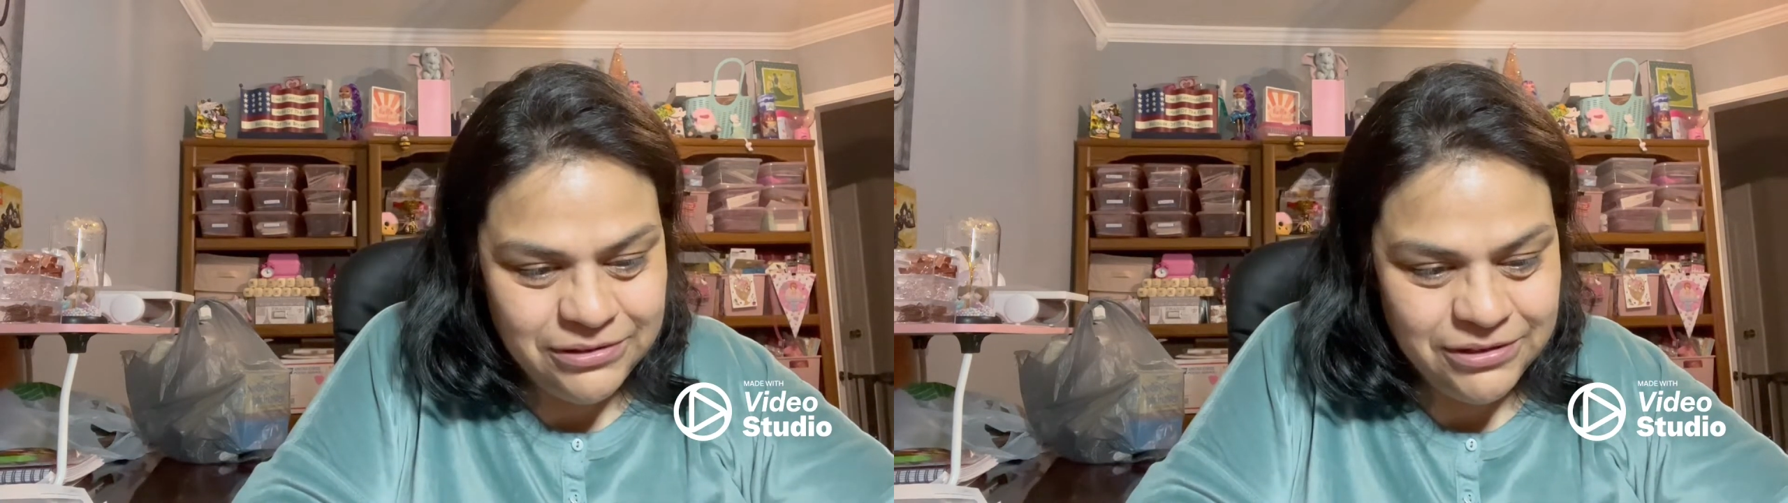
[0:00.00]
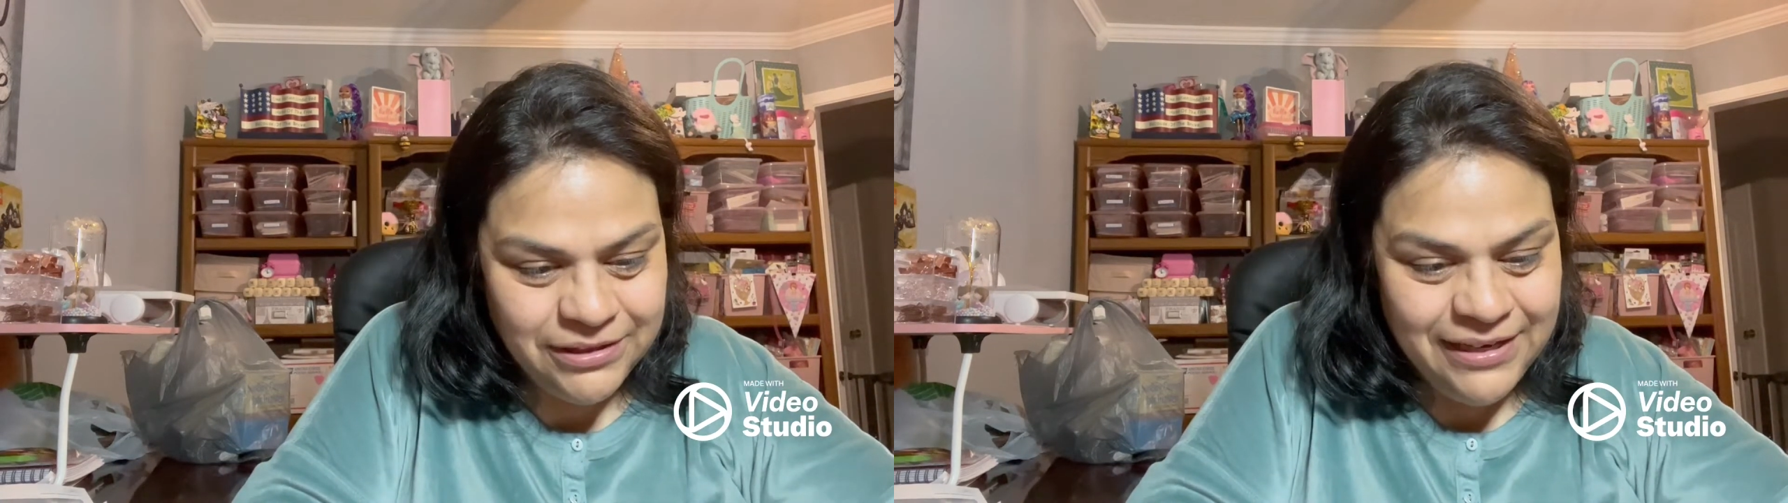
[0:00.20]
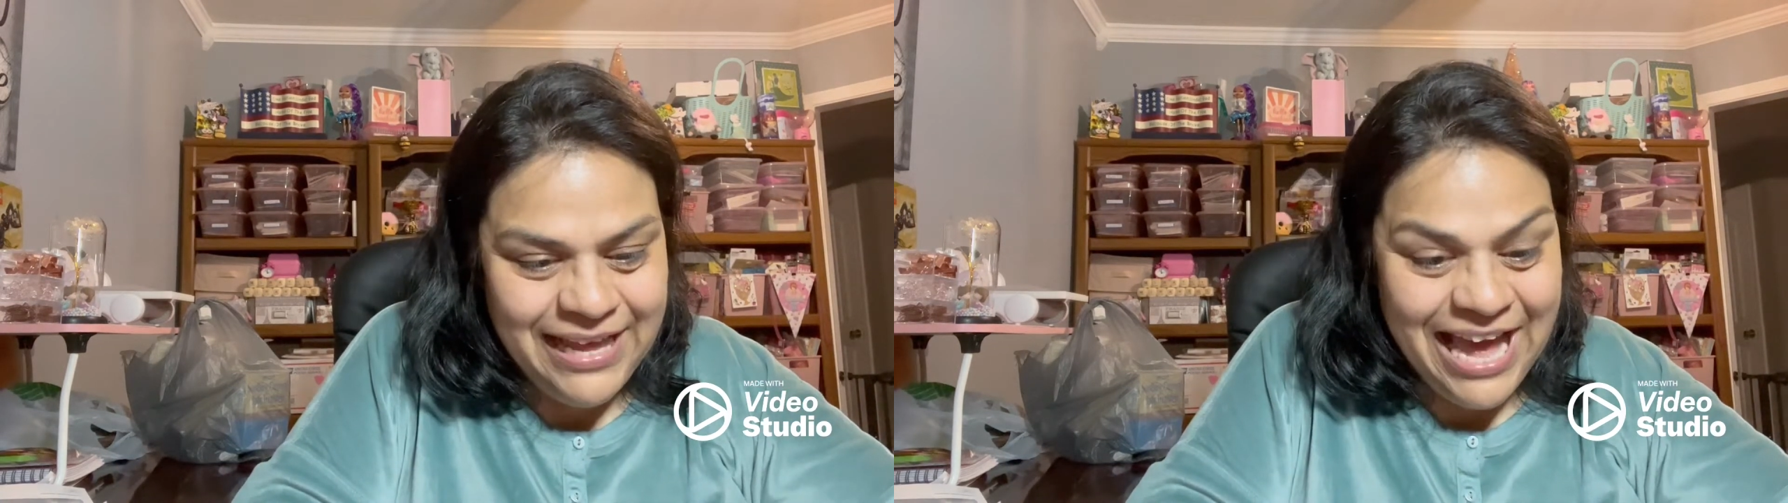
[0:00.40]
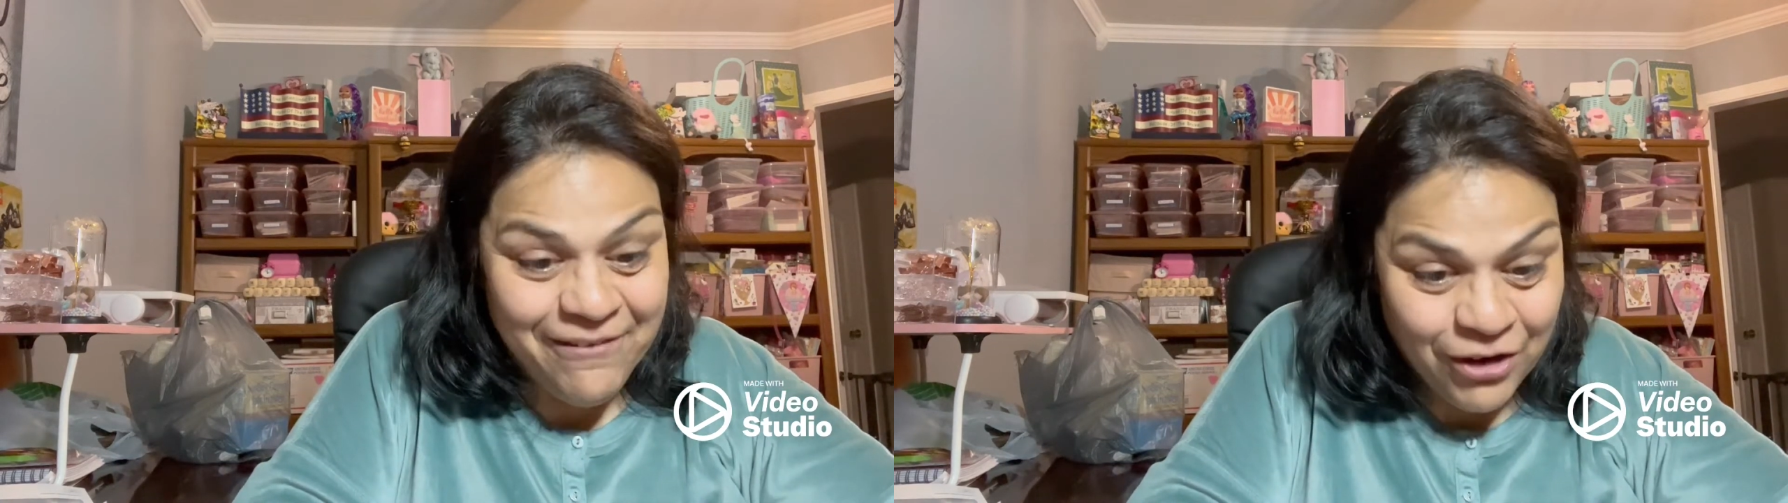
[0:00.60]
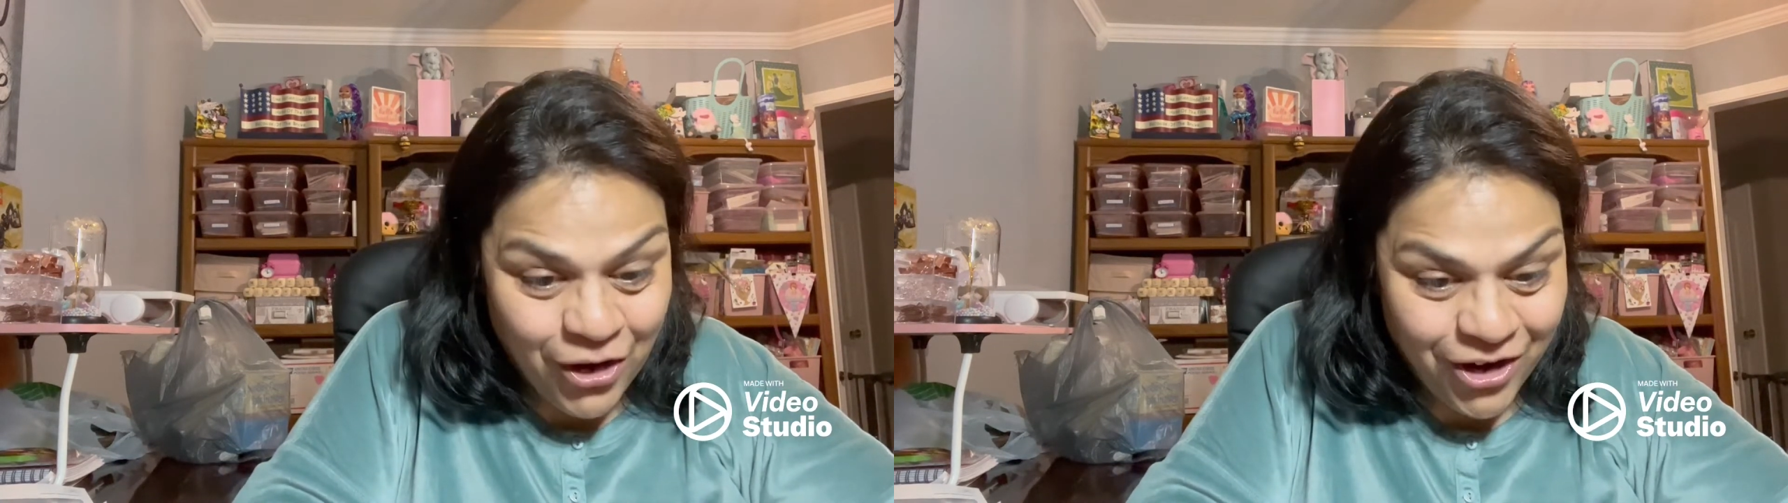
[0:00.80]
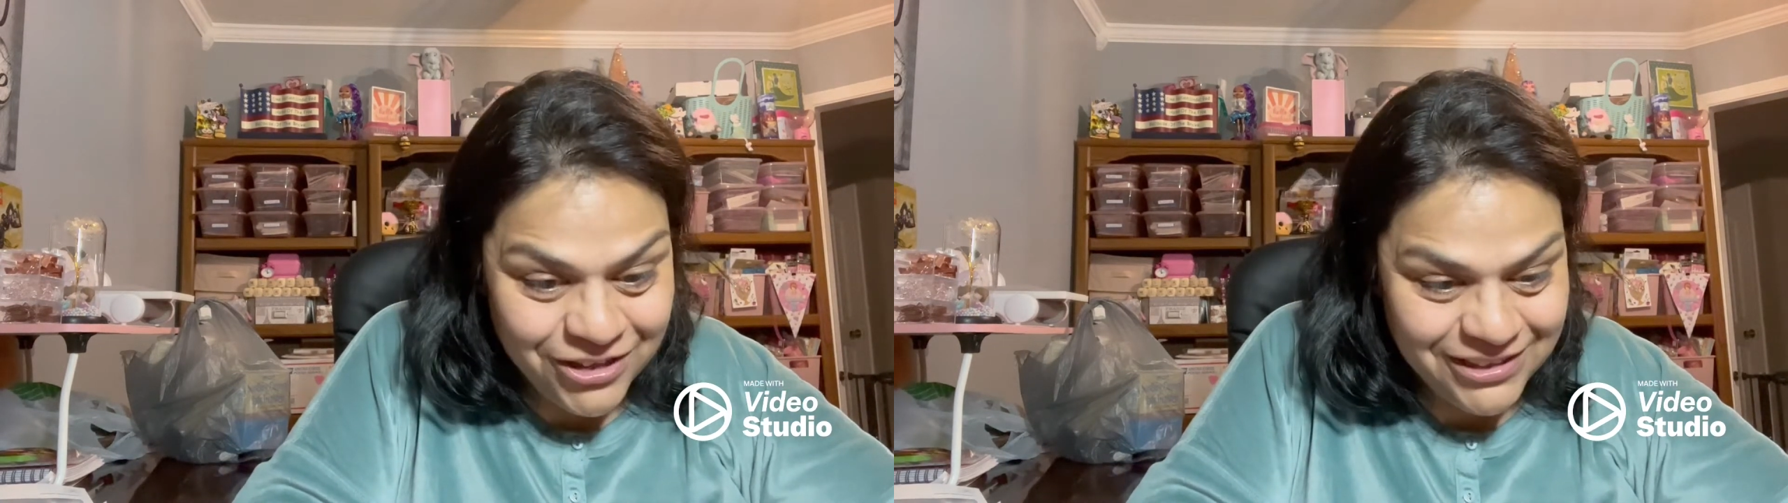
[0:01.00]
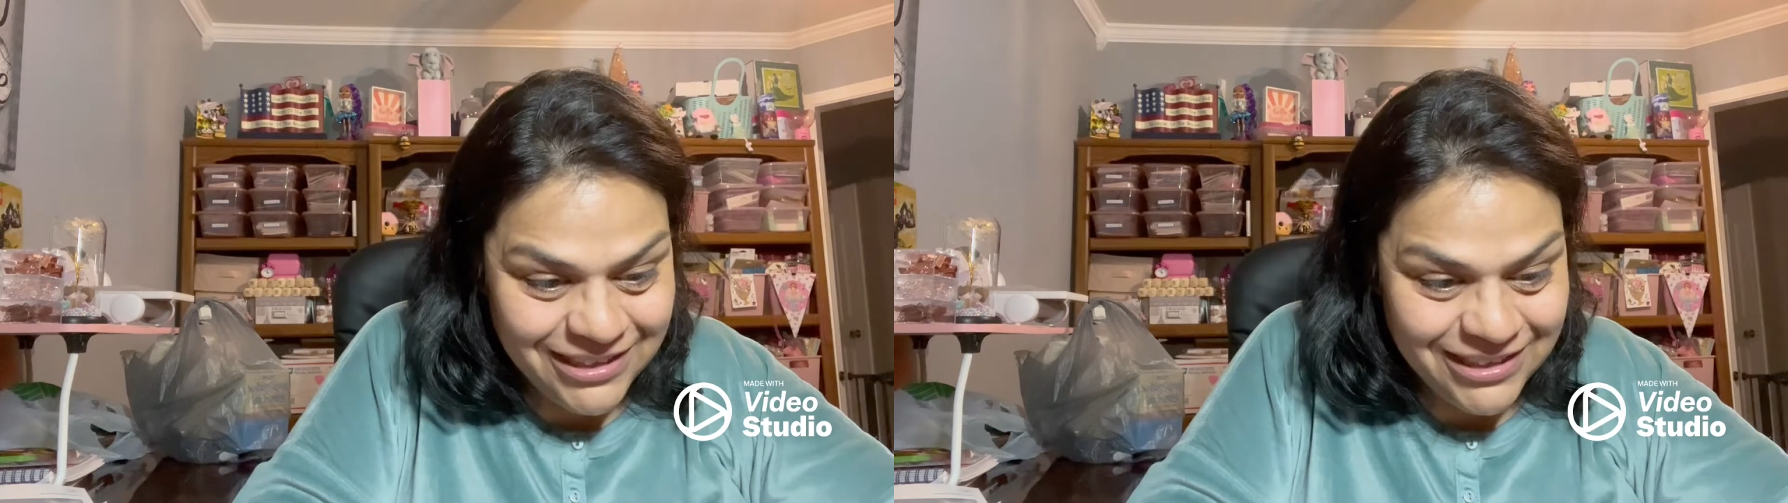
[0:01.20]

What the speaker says: to have a garden,